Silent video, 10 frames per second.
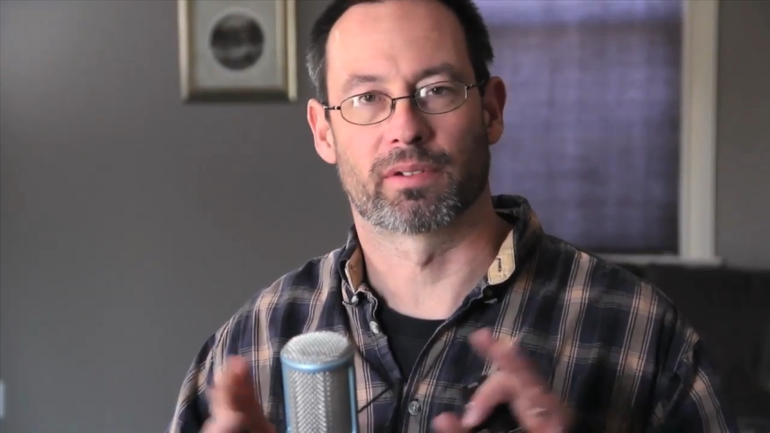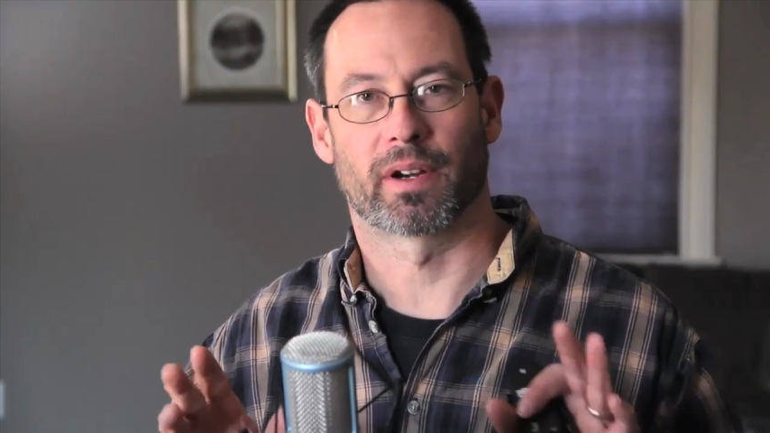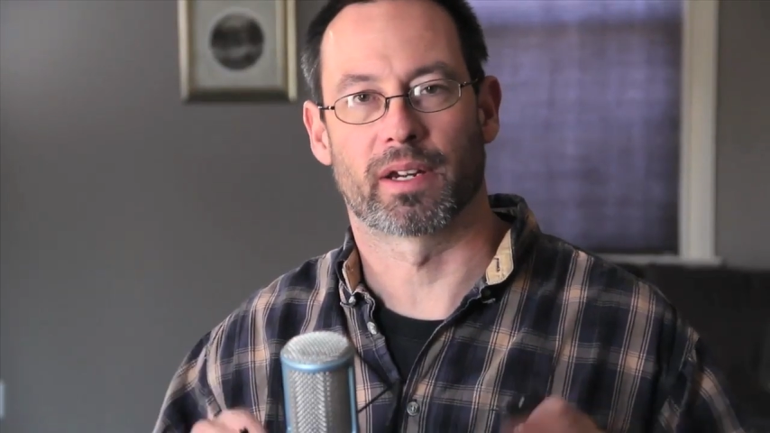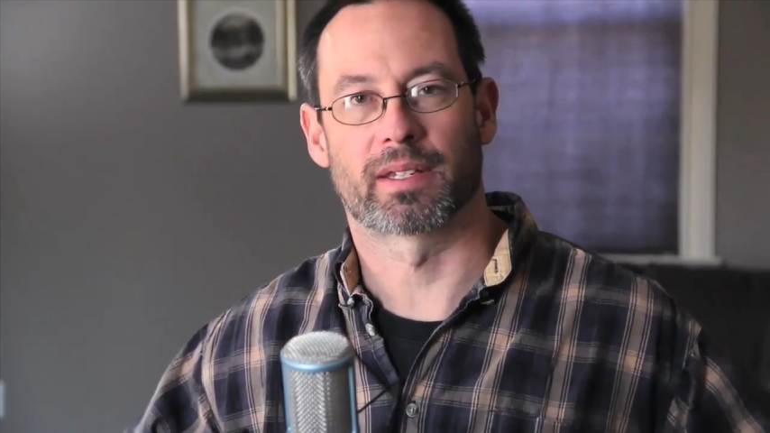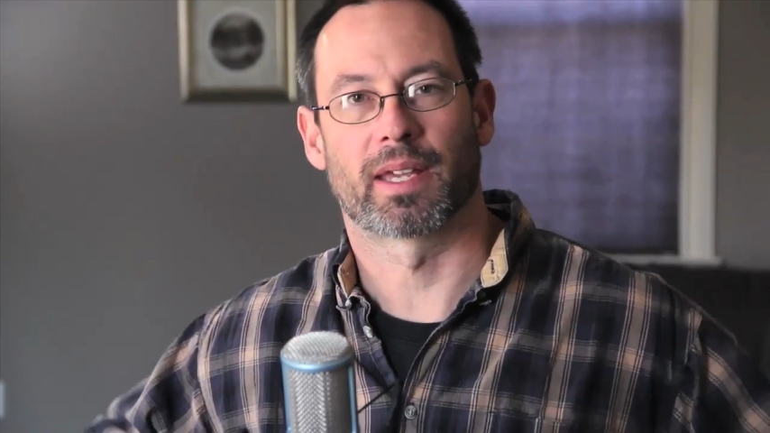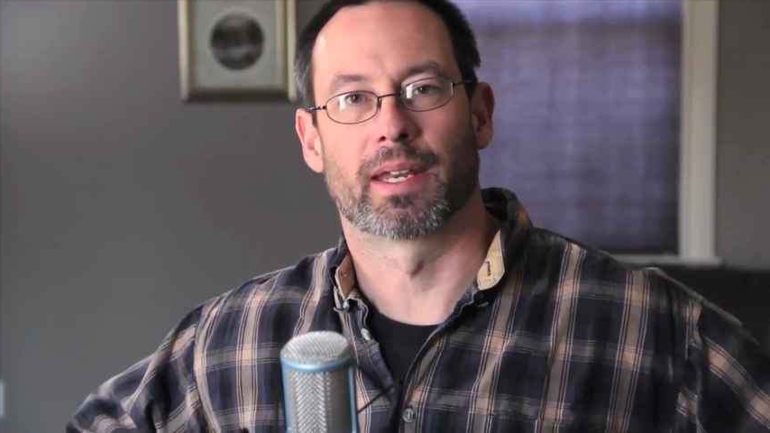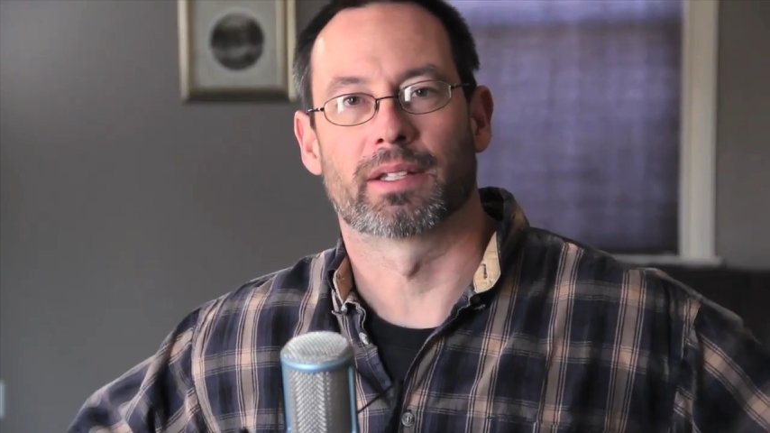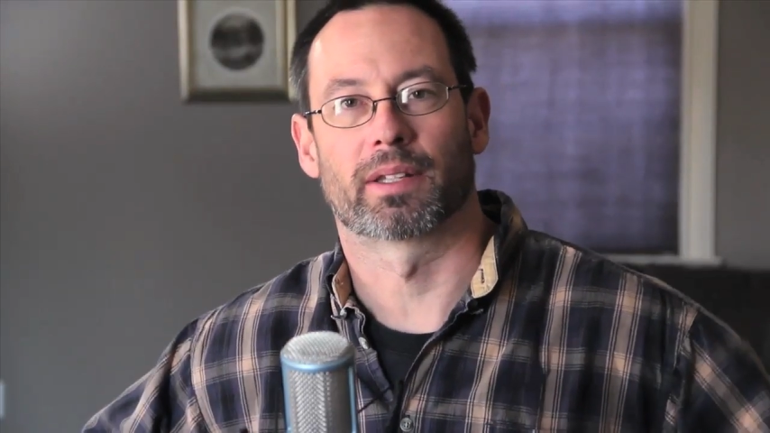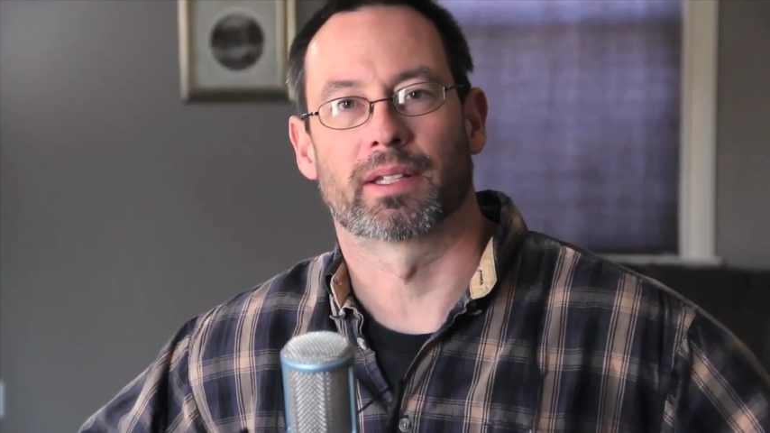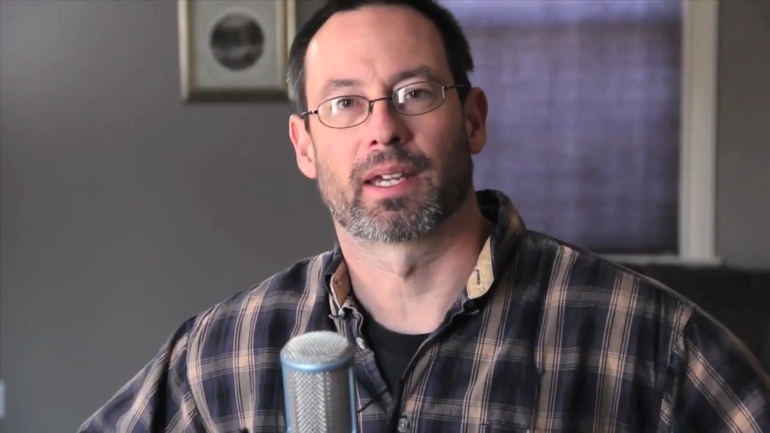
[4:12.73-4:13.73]
various
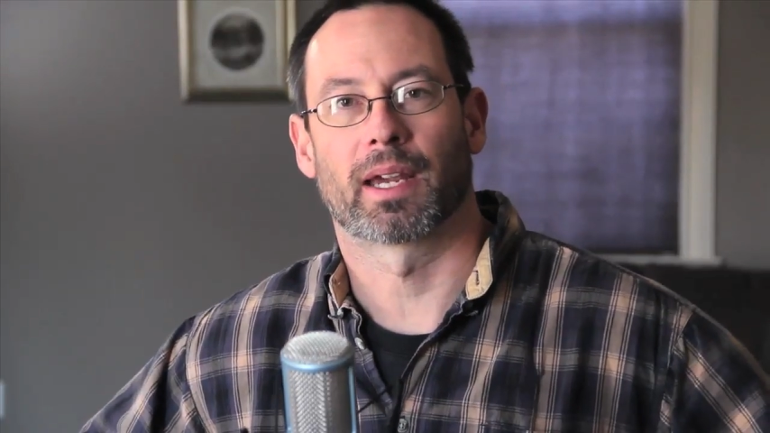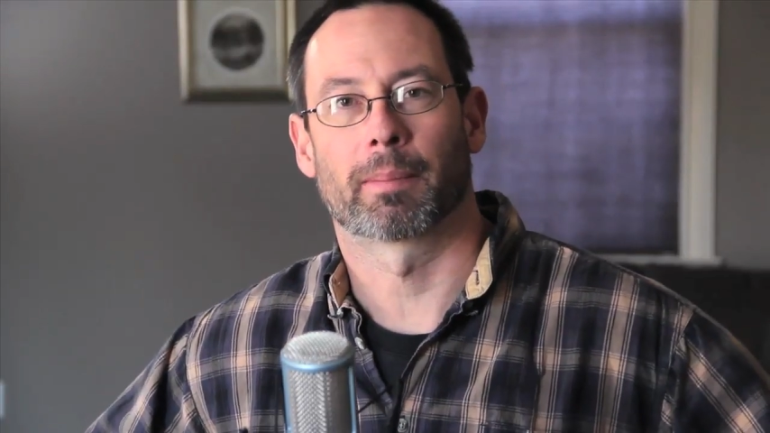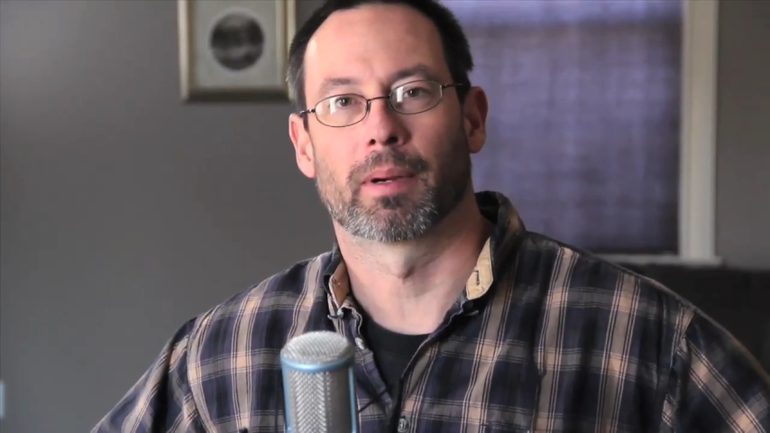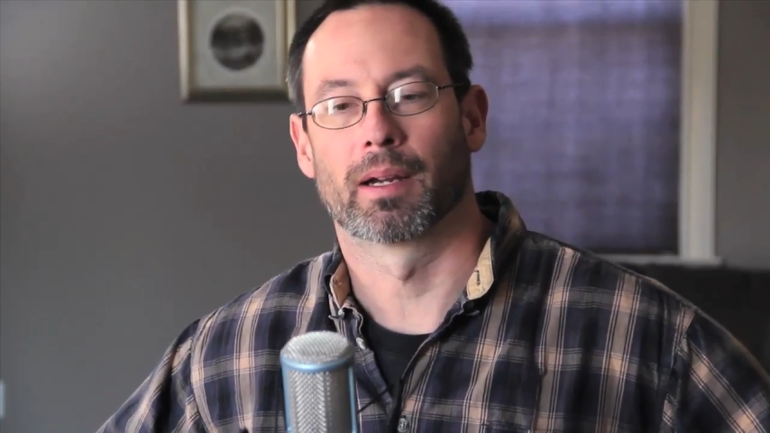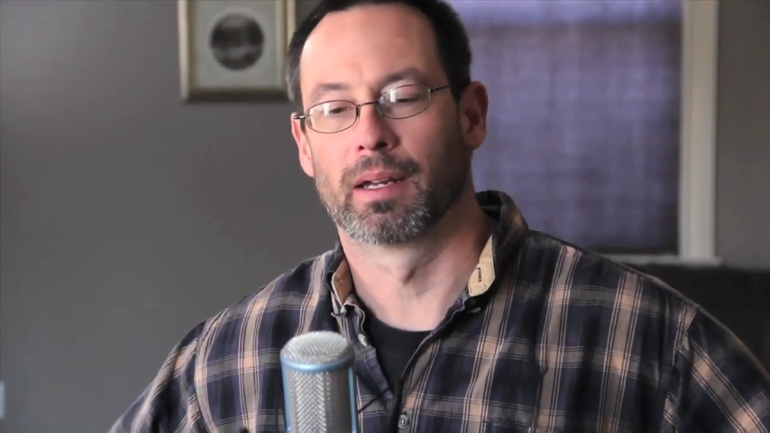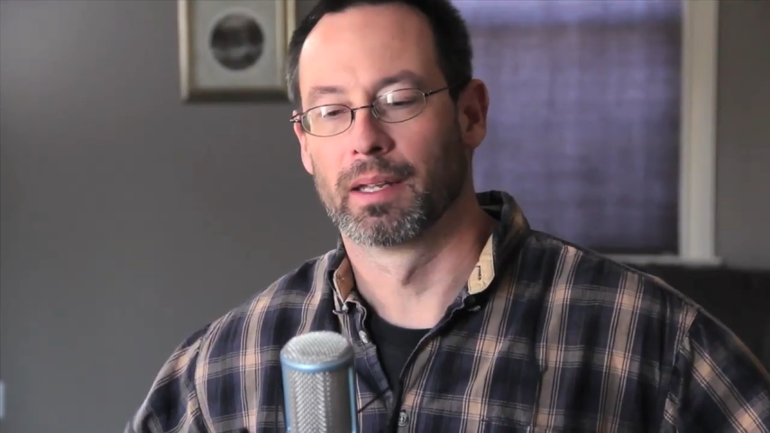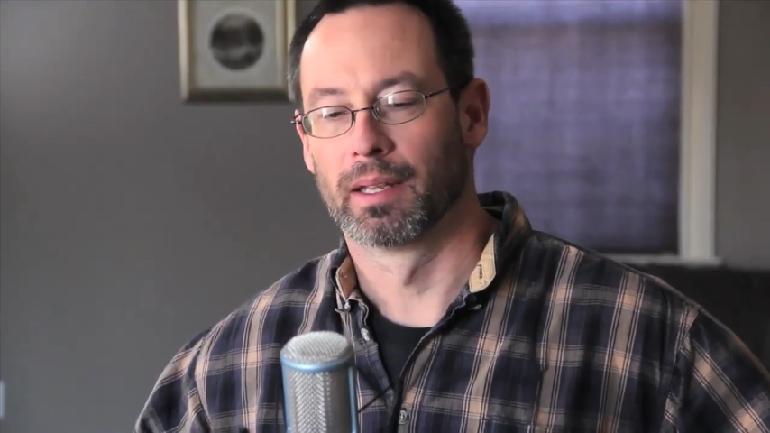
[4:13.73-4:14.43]
settings on the camera,